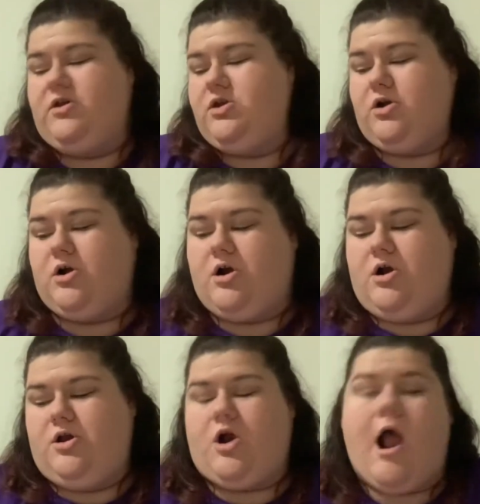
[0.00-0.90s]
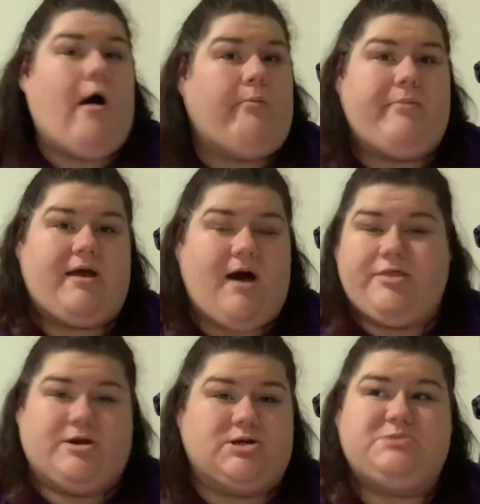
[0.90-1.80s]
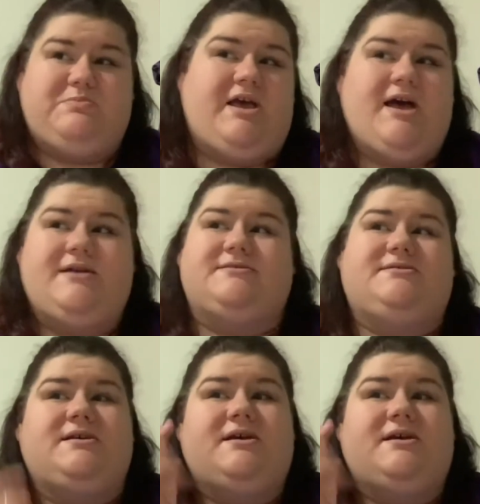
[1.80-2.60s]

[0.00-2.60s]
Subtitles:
you're helping others, because